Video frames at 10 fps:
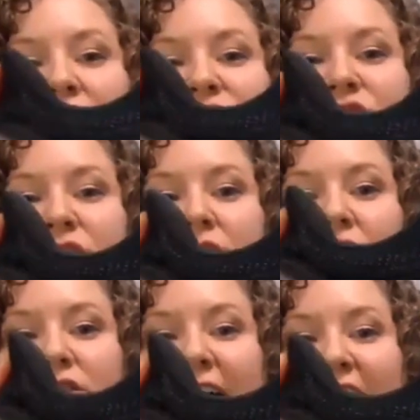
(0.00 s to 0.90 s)
to
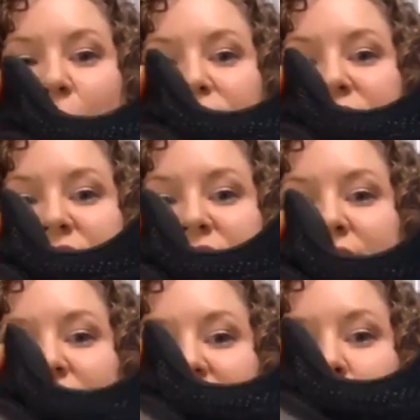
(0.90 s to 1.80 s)
collapse
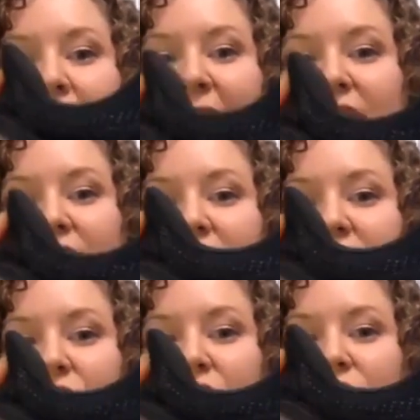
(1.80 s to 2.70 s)
the back of the
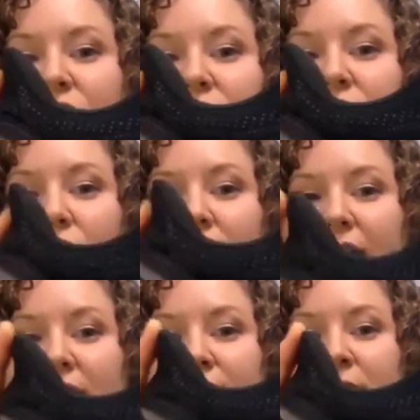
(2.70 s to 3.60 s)
heel.
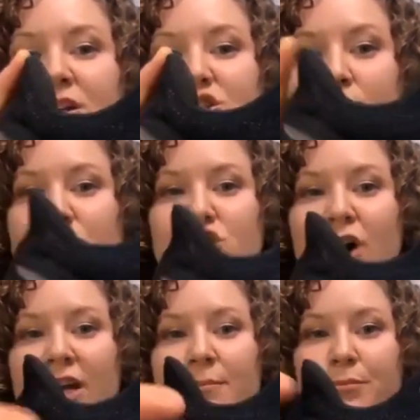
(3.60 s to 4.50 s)
Okay. So I'm just
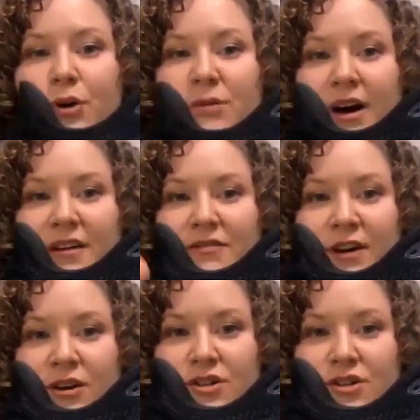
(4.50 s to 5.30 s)
trying to put my fingers